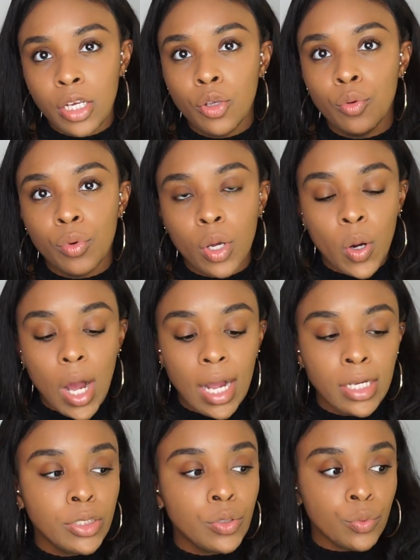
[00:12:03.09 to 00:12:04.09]
you know
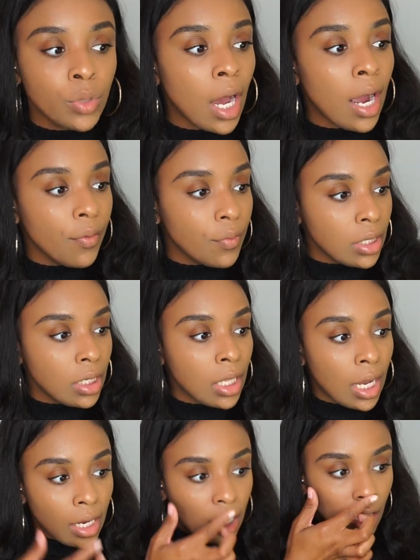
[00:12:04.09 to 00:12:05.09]
I do not really
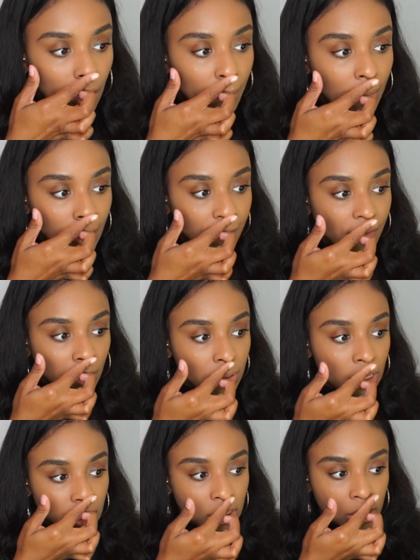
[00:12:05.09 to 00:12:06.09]
like matte
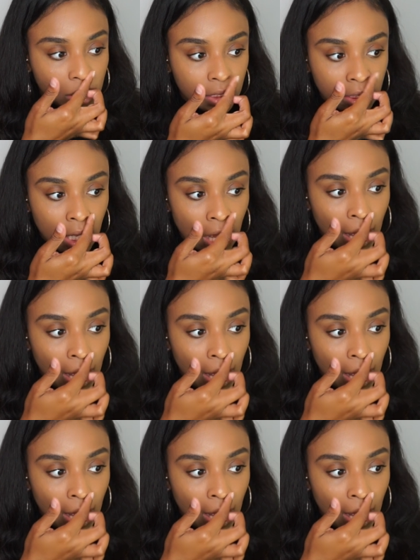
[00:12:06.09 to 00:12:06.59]
foundations